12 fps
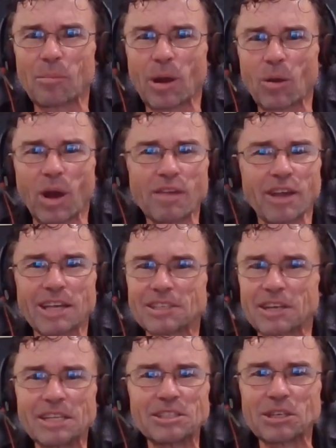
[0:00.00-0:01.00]
And my wife
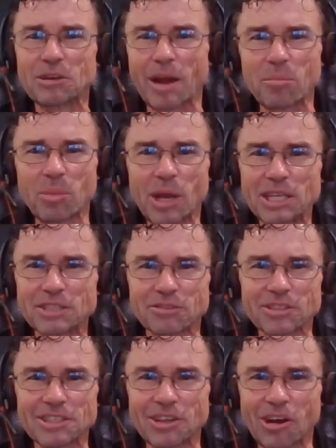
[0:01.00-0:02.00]
has an Instagram page
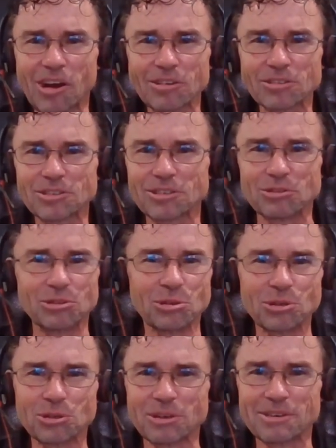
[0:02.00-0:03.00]
for the dogs,
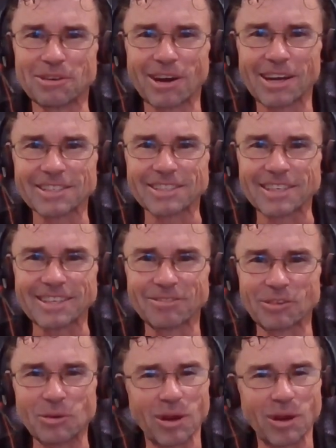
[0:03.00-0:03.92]
Duder and Roxy.